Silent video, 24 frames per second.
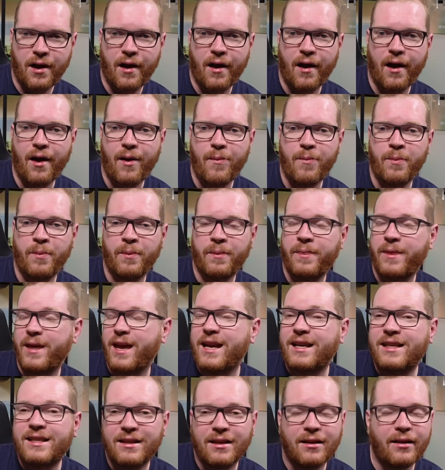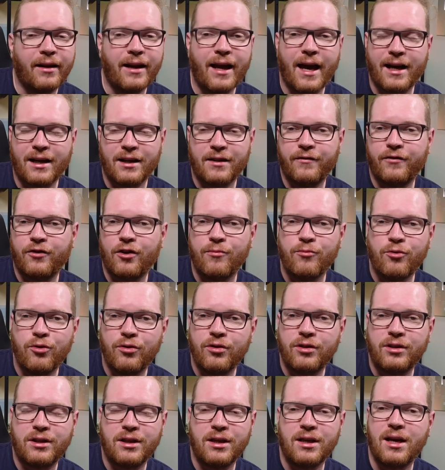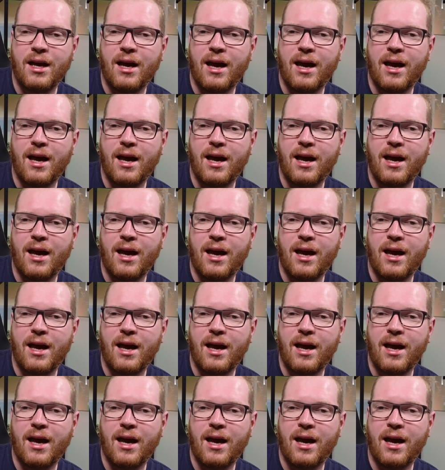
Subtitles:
It's still an active community,